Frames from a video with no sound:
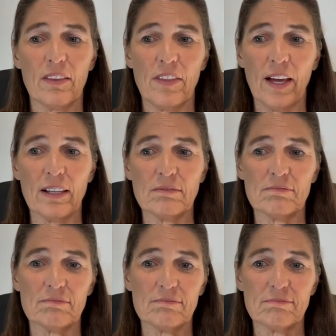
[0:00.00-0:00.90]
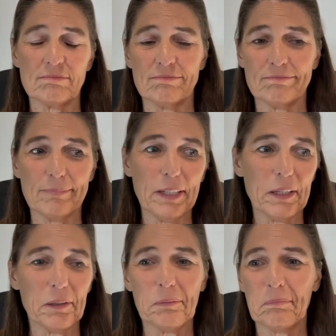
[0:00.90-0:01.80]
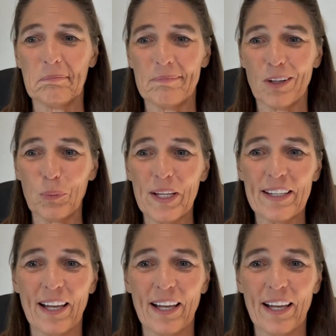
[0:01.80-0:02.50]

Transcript: that, you know, we